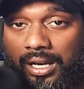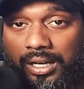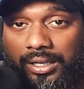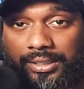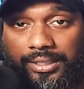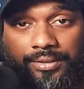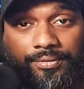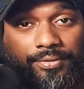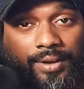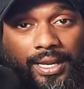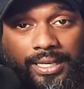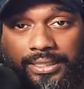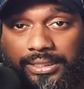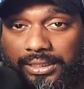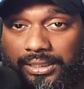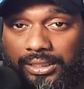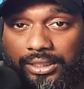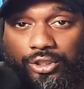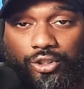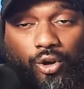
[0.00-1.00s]

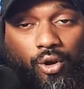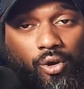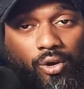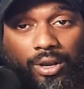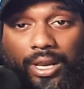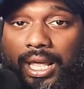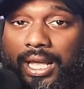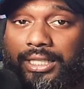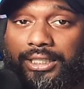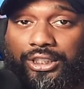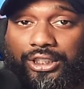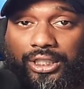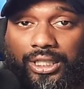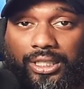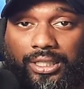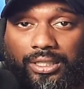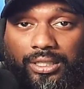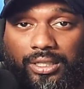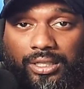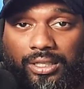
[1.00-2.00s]
devices. All that
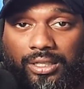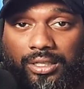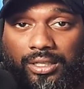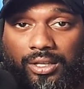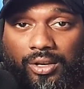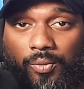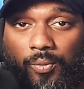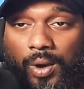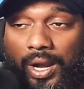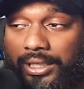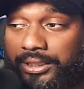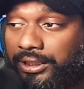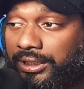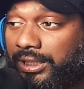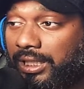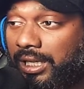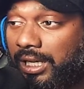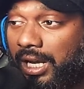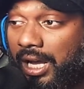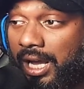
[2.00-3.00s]
shit. Watch
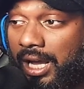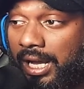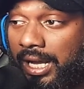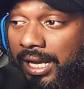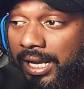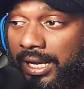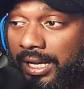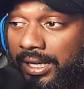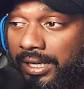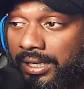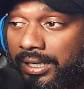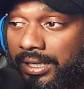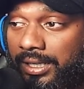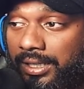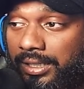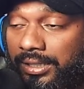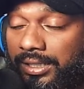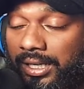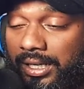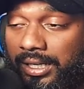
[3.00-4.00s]
the
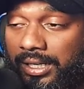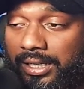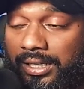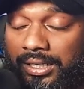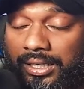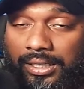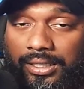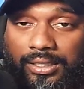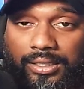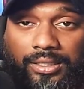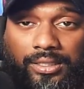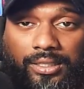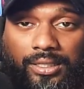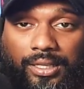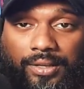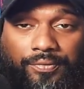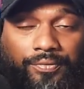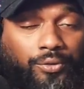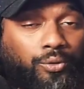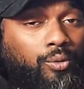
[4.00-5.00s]

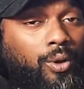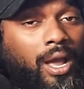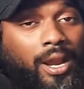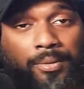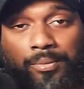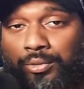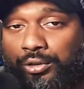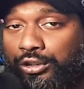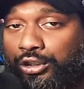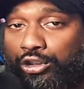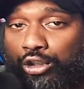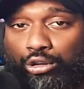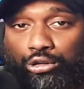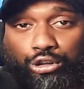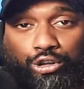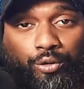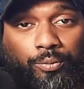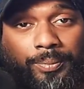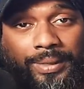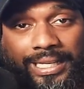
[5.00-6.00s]
if you got them on
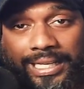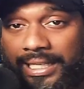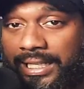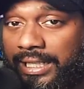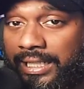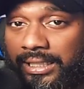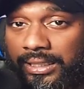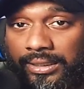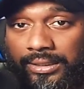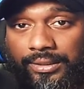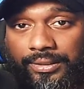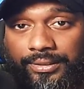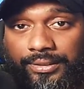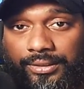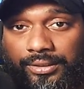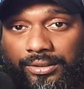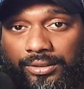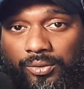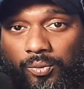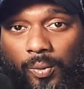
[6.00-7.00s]
social media,
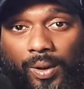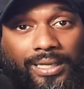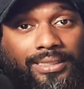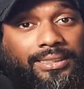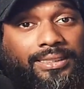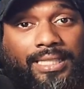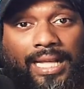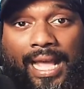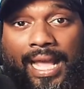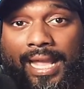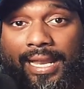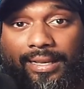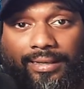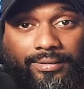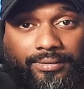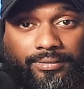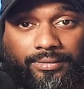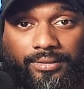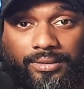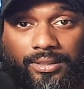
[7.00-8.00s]
watch that.
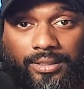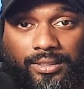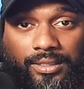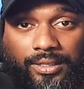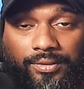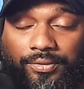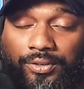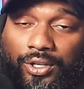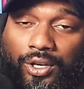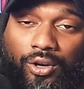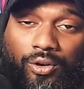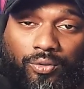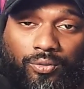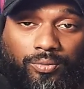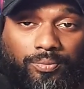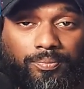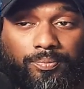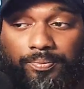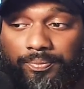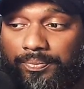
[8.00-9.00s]
Even though
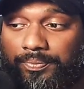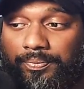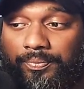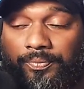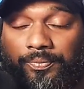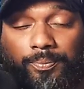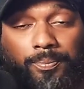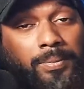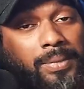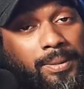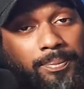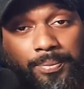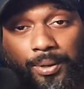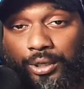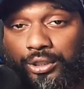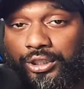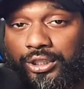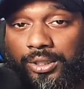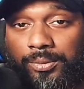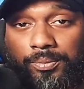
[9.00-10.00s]
me
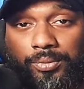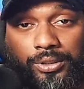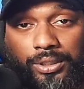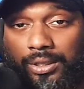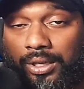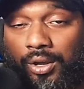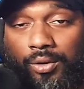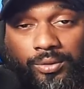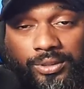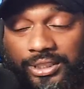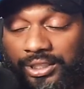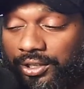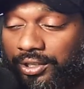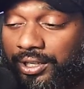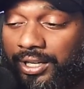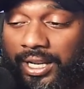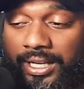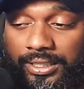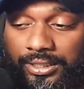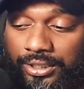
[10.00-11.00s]
personally below a
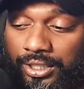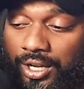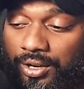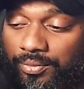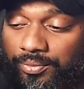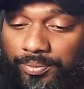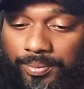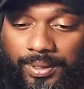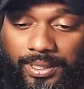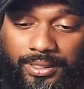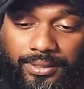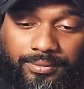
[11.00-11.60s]
certain age, no. But